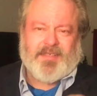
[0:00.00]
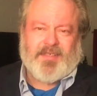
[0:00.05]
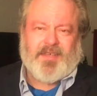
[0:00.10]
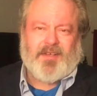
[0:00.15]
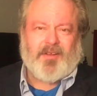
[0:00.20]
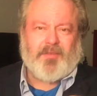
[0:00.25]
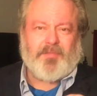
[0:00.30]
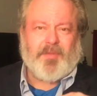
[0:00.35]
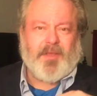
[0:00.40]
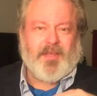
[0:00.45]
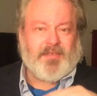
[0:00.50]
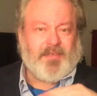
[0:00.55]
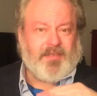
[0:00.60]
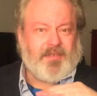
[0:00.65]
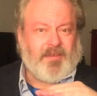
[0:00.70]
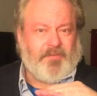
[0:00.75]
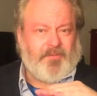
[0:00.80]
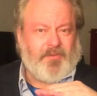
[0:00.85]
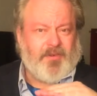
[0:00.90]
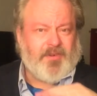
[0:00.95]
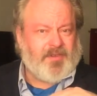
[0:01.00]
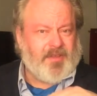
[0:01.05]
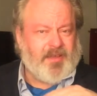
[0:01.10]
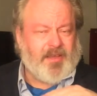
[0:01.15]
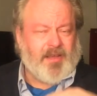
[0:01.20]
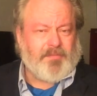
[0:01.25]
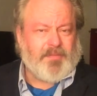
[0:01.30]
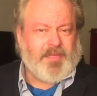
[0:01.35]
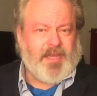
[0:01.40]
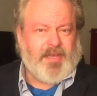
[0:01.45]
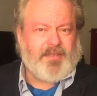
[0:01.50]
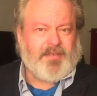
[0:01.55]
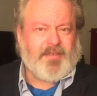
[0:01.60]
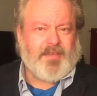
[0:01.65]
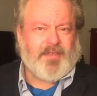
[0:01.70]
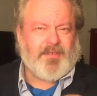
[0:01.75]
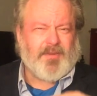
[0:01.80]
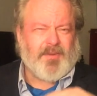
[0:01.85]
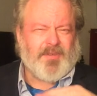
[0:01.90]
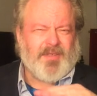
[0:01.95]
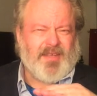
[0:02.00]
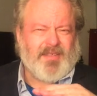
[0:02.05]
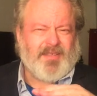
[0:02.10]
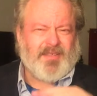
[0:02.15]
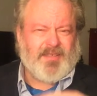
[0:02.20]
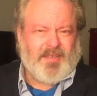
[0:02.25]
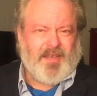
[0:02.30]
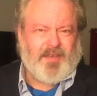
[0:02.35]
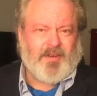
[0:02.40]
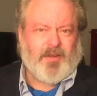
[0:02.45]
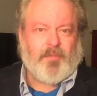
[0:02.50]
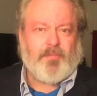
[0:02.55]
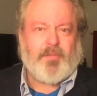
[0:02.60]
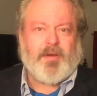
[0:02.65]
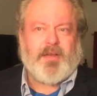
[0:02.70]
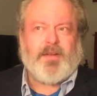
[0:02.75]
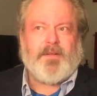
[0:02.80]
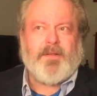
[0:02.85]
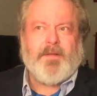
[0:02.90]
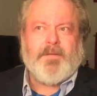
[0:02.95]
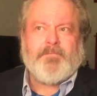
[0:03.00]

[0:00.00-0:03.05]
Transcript: subtle because it's the first thing I'm tasting, so it's not subtle, but